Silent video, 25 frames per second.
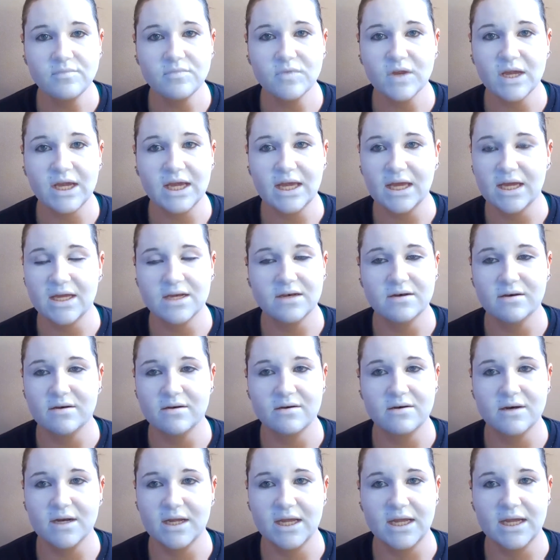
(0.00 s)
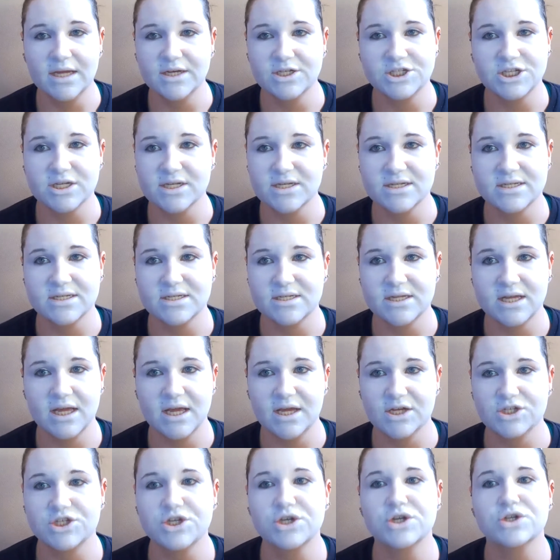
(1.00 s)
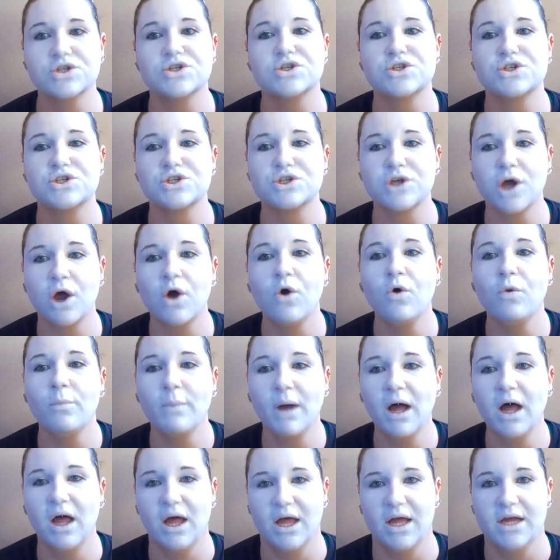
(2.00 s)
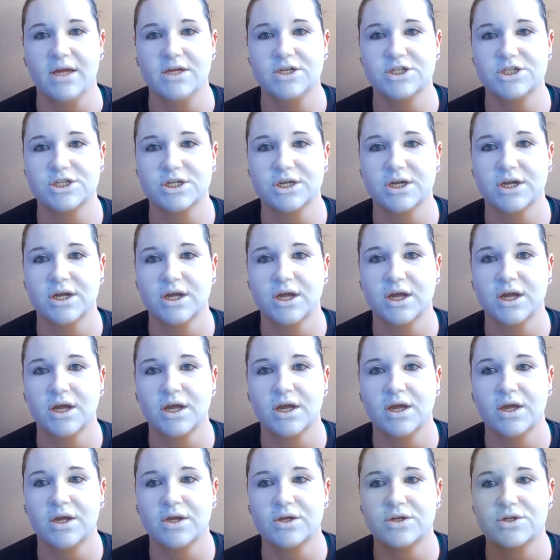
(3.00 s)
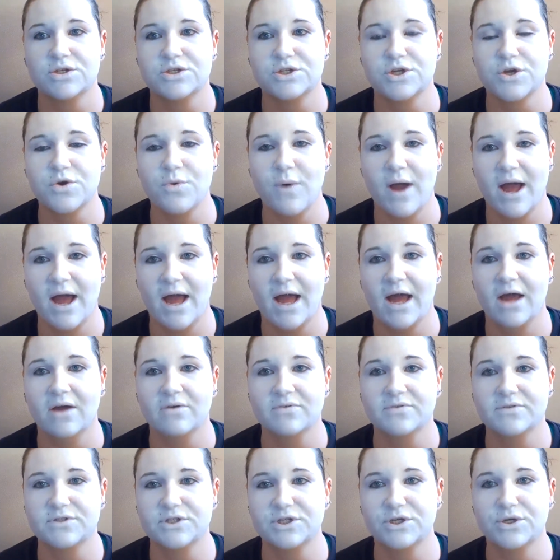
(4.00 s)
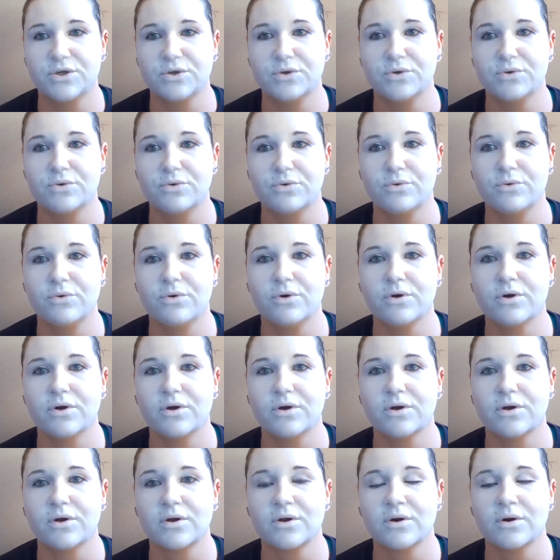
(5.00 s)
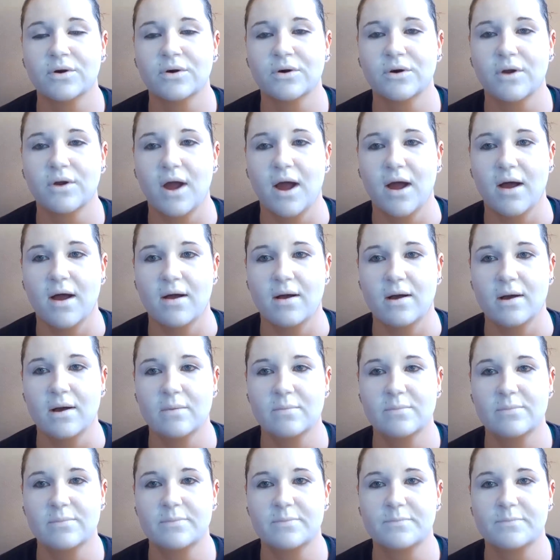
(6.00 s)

it it took so much to have to um,